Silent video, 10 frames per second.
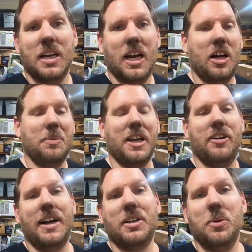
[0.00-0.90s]
I'll be
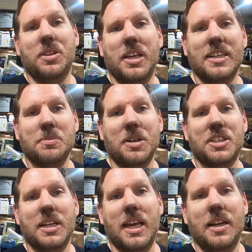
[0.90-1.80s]
interacting with you as much
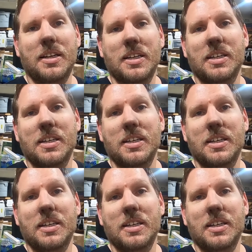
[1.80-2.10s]
as I can.